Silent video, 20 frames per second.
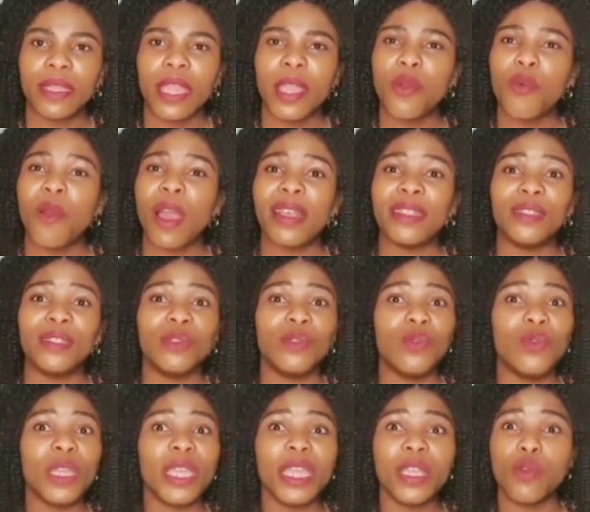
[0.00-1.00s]
he was
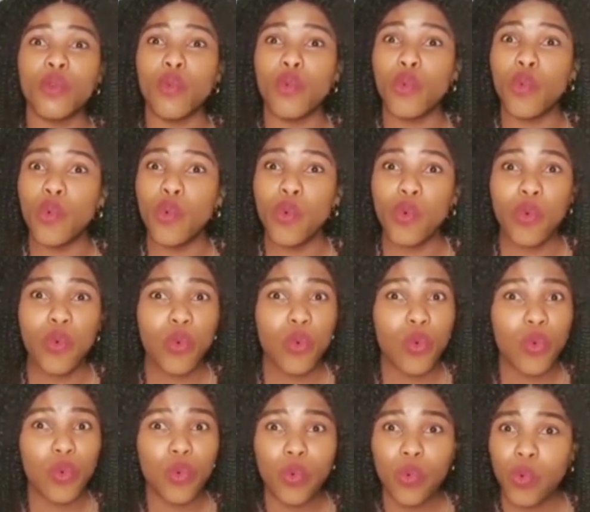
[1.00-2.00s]
looking
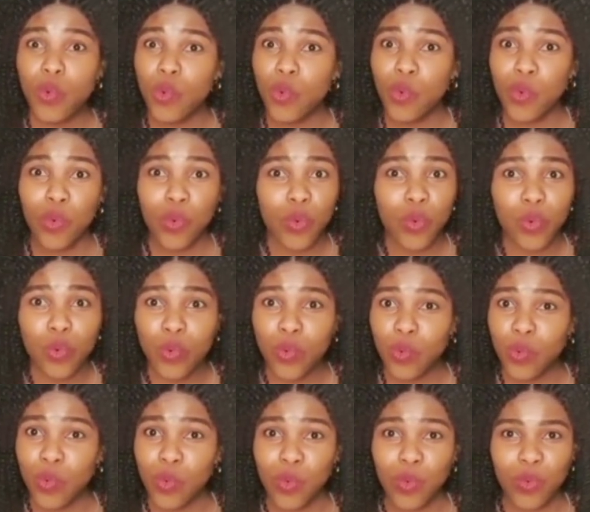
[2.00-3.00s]

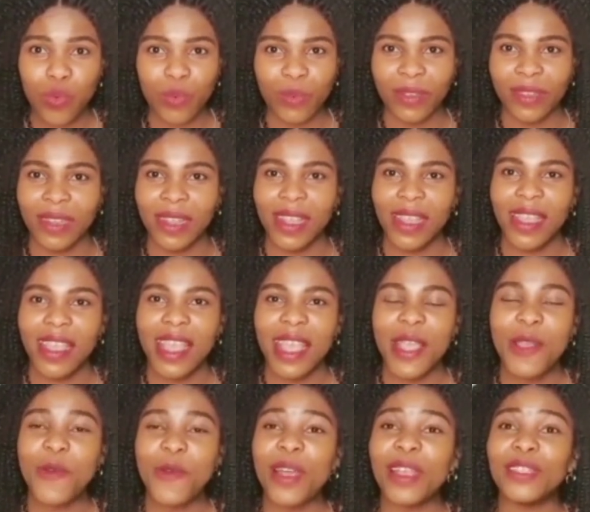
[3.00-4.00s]
good.
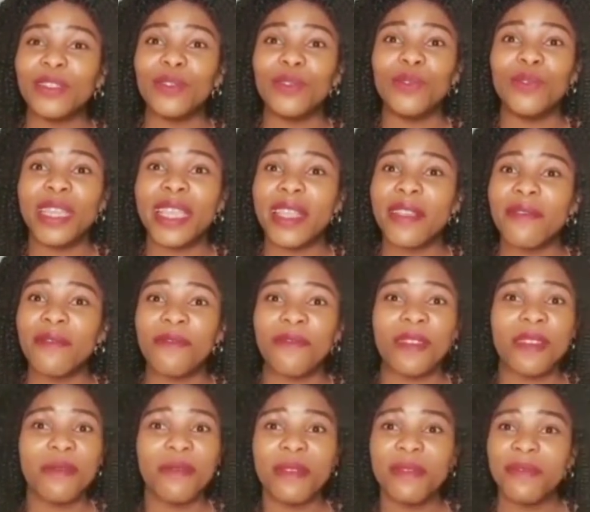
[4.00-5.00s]
He was looking
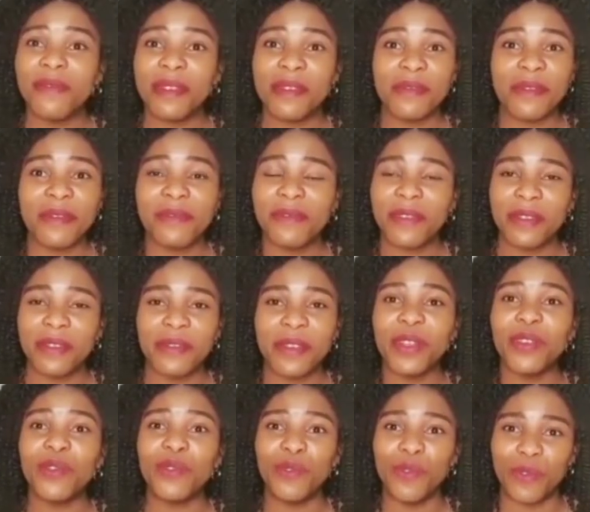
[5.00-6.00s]
very, very,
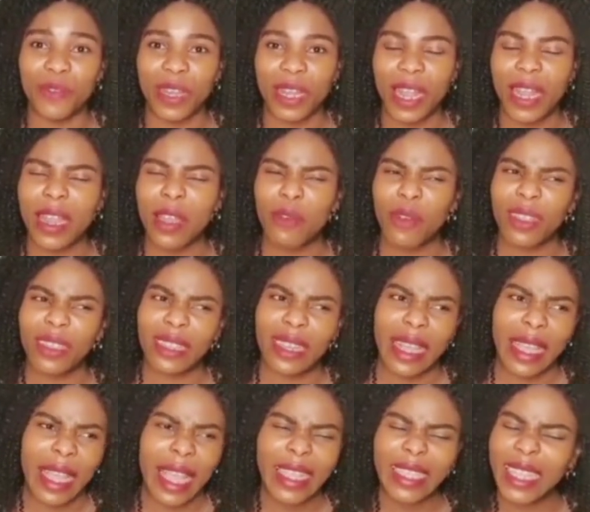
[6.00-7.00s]
very good. And I was
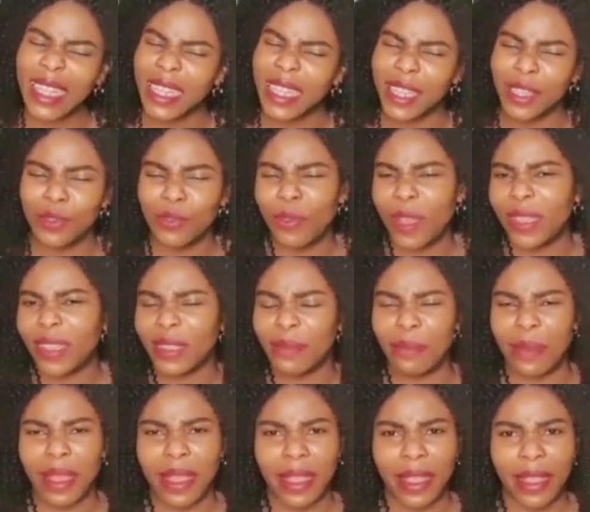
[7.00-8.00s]
like, I started to ask
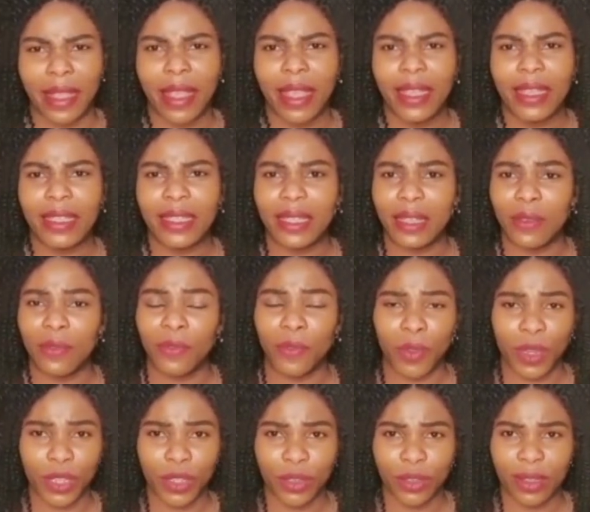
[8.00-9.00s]
myself
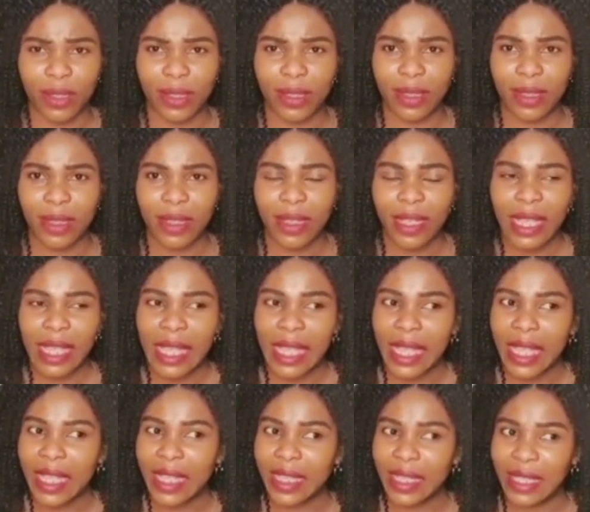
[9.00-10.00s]
questions.
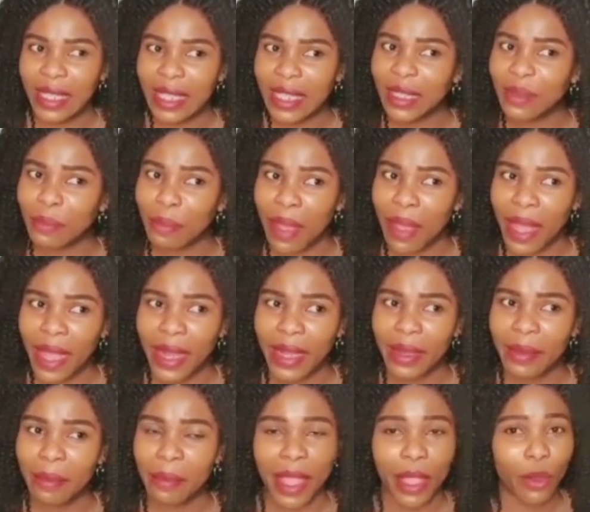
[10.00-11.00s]
Is this
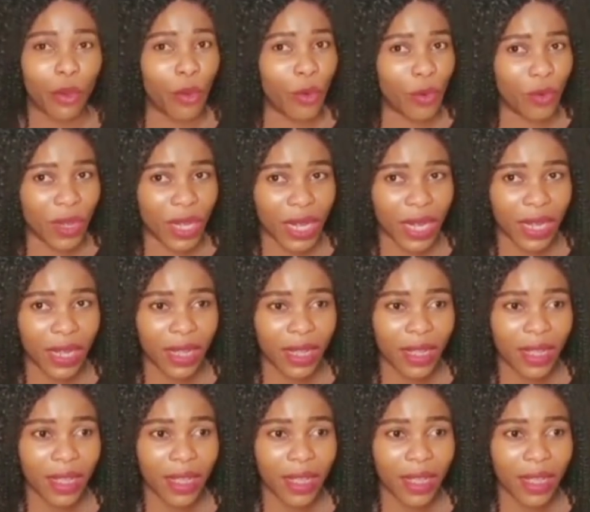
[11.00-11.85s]
man my own?